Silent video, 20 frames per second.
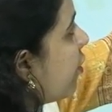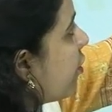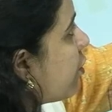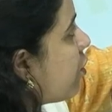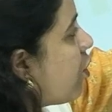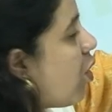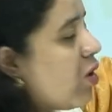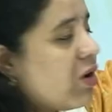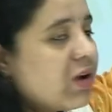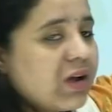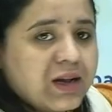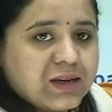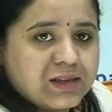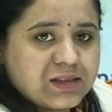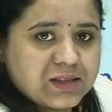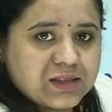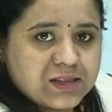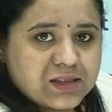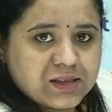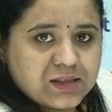rock
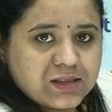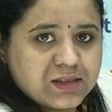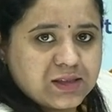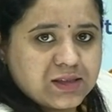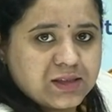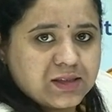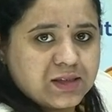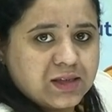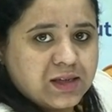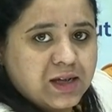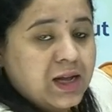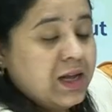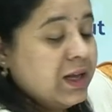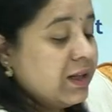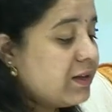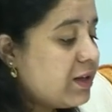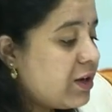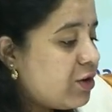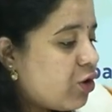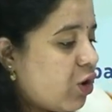cut.
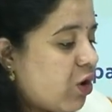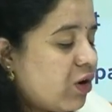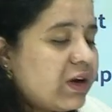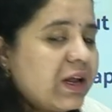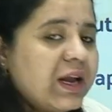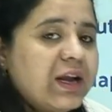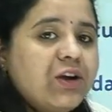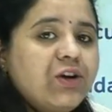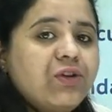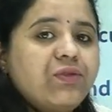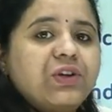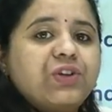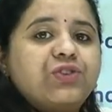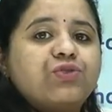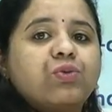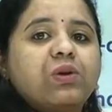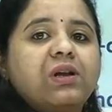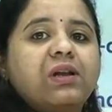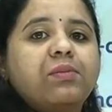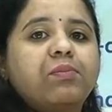They are not
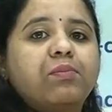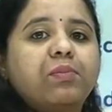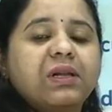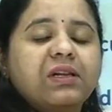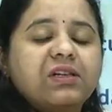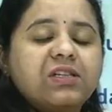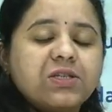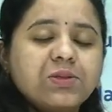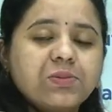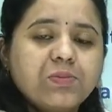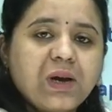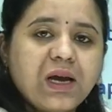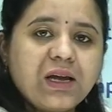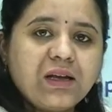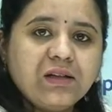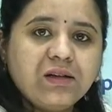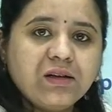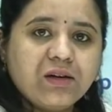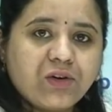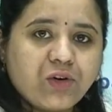individually built
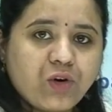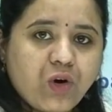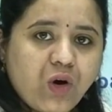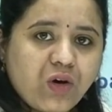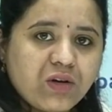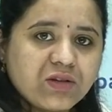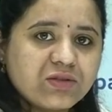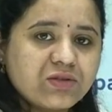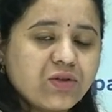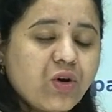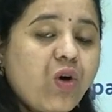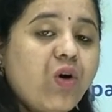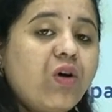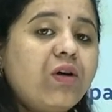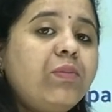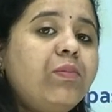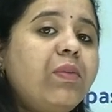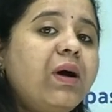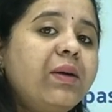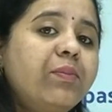by the rocks
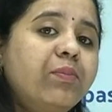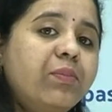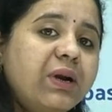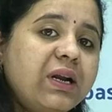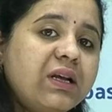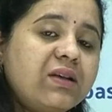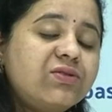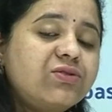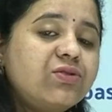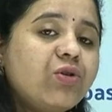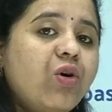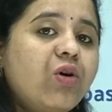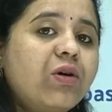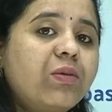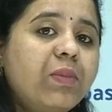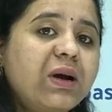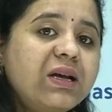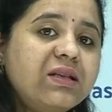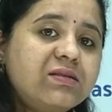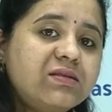or by bricks or
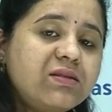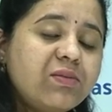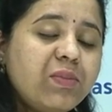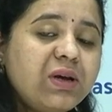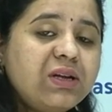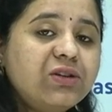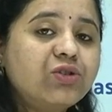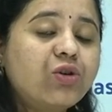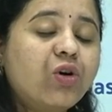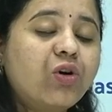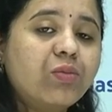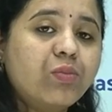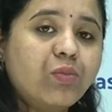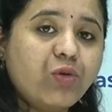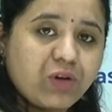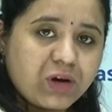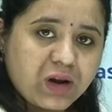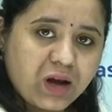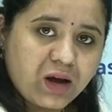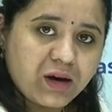by cement or
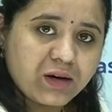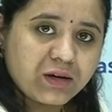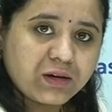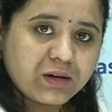mortar.